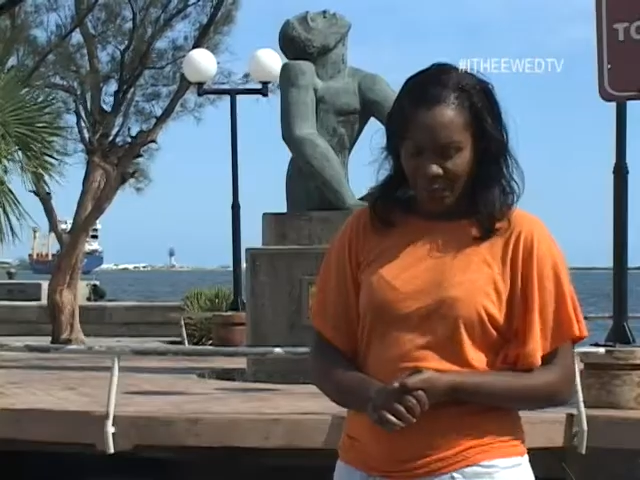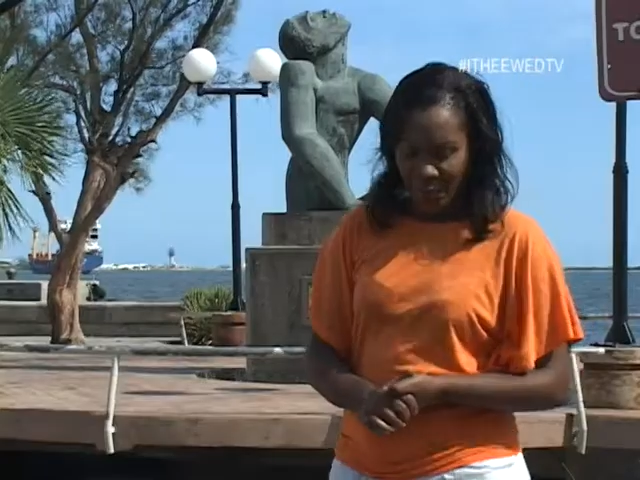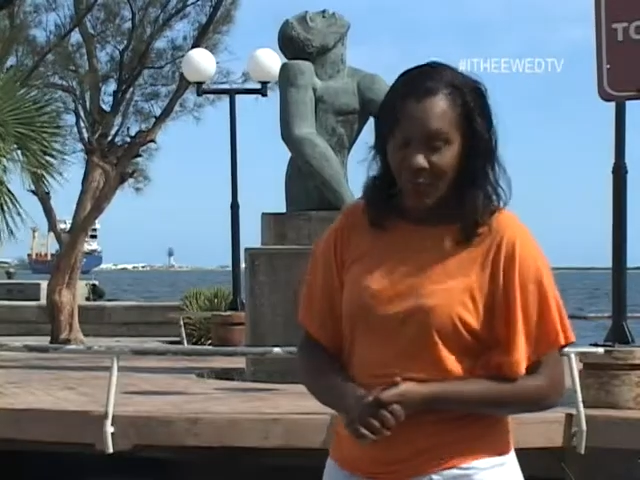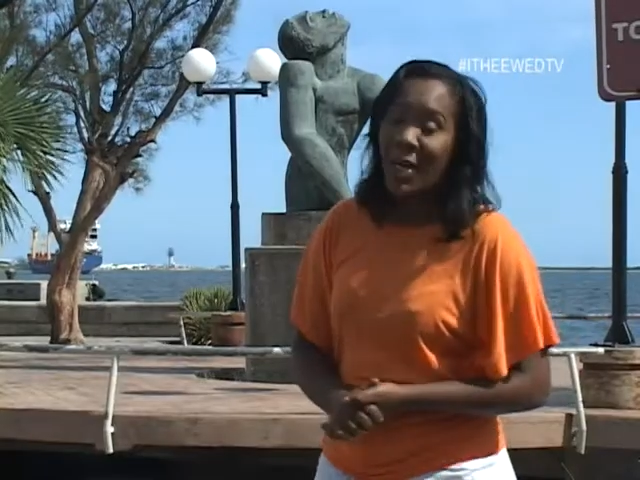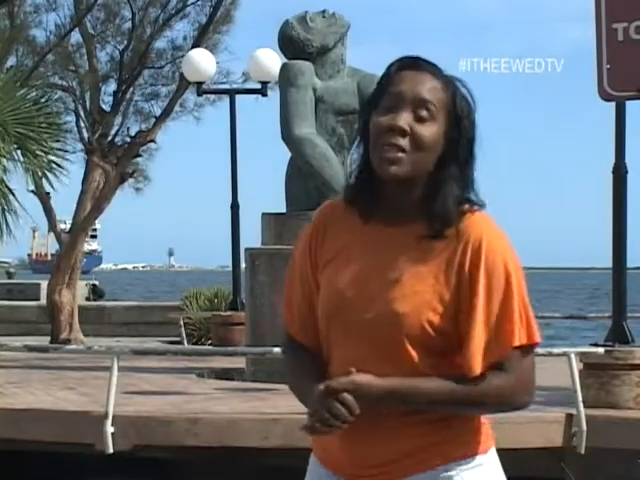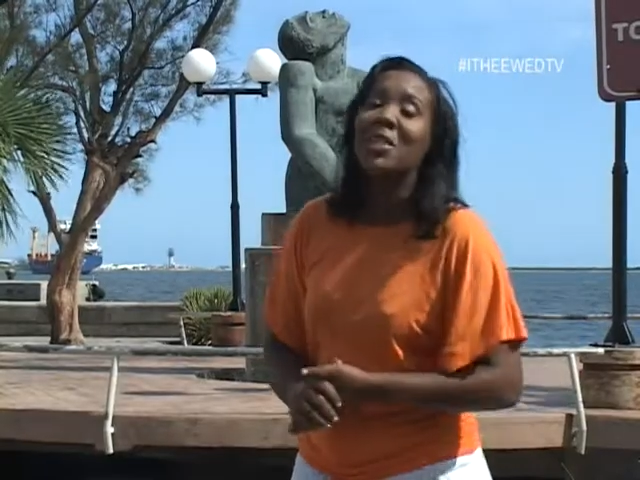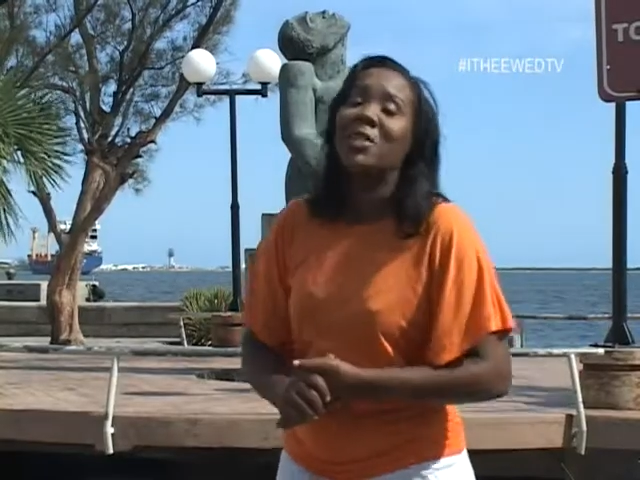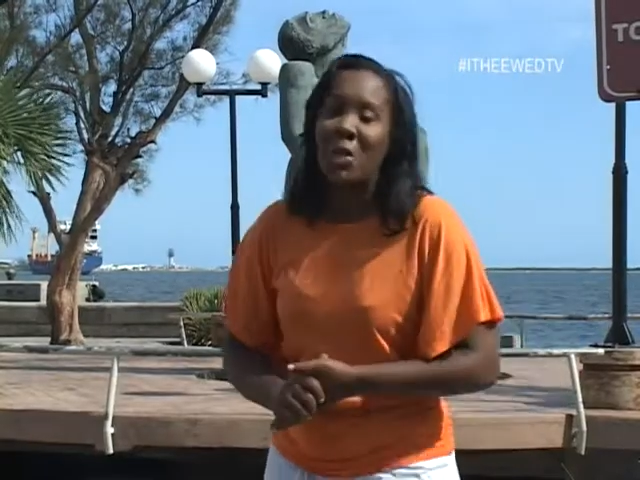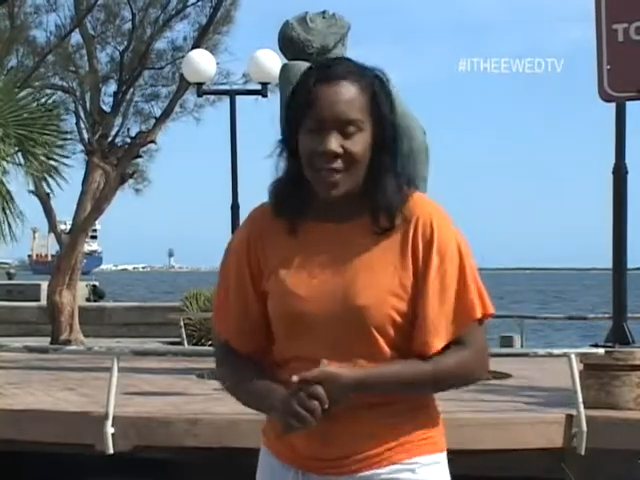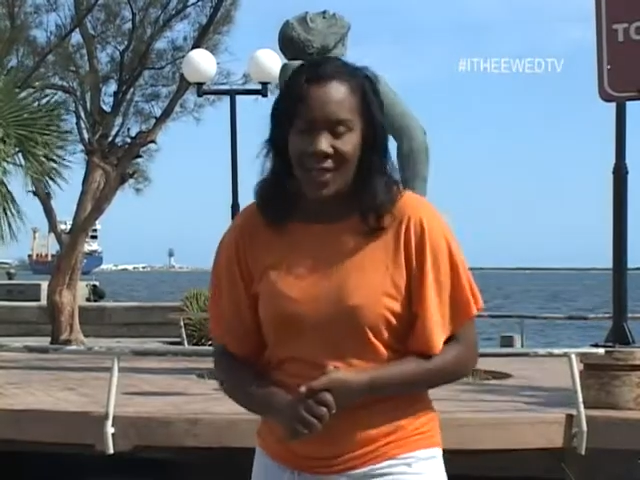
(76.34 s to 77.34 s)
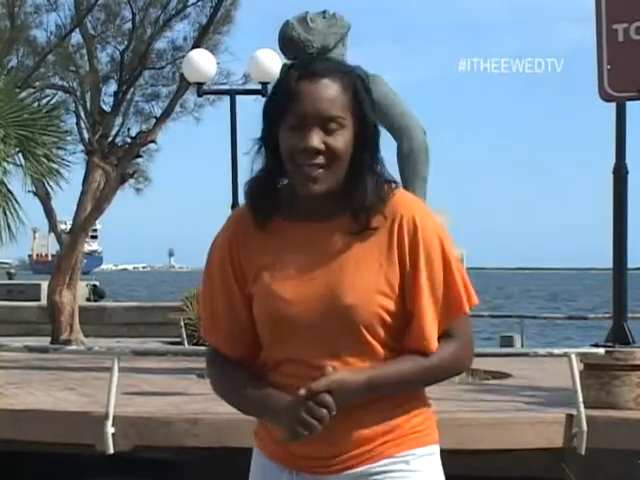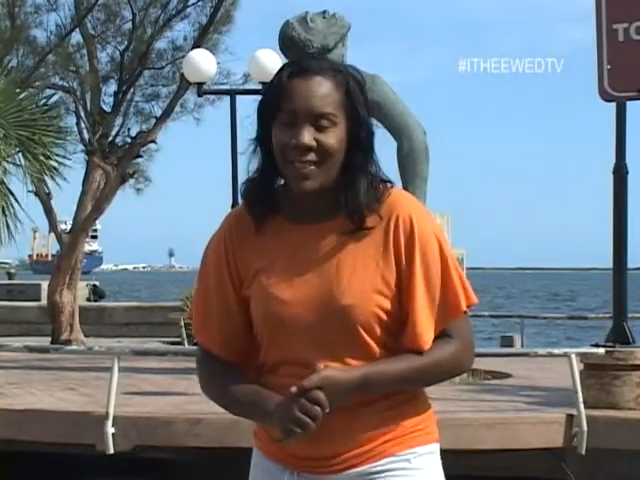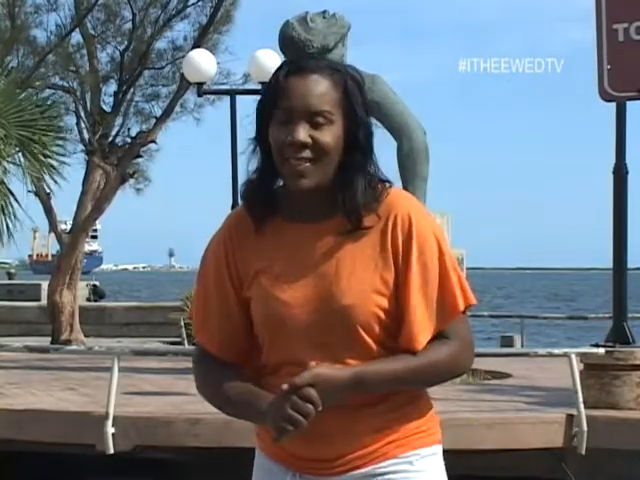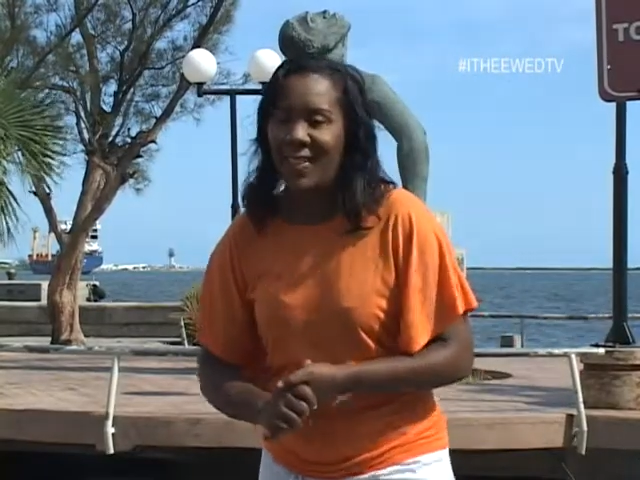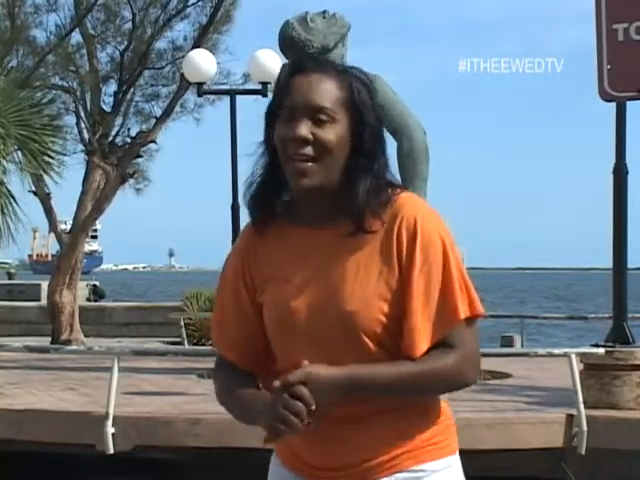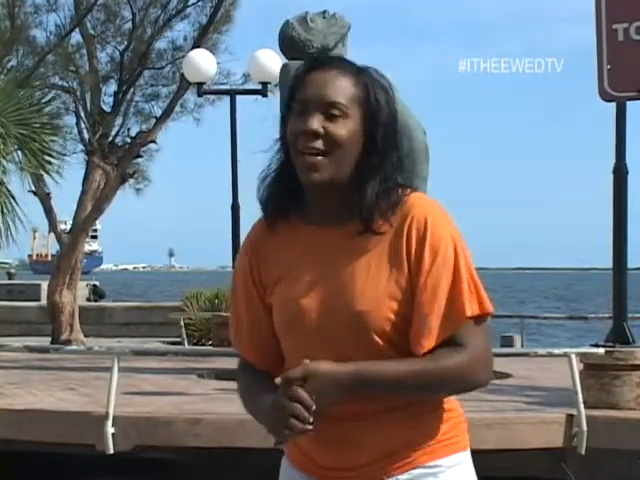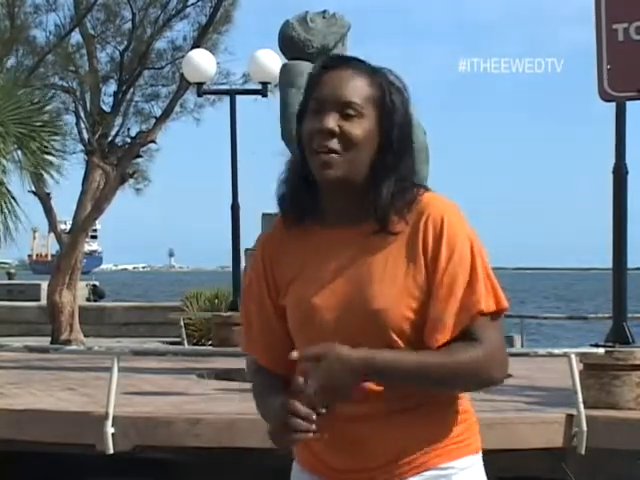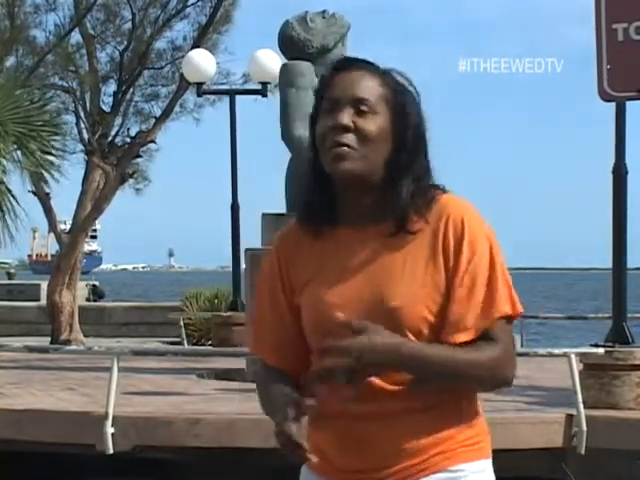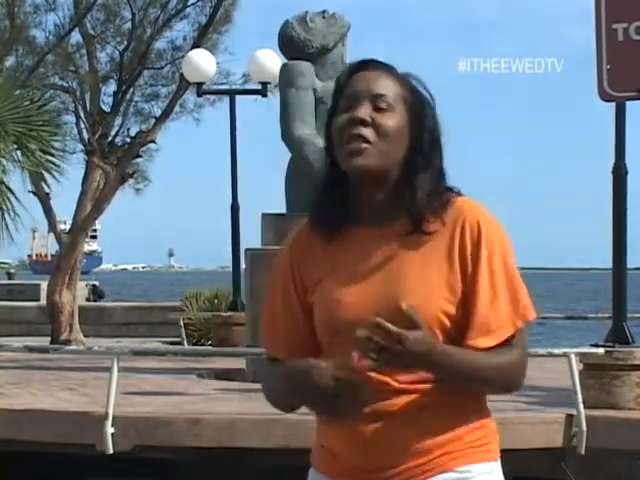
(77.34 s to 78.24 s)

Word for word: We got to talking, um,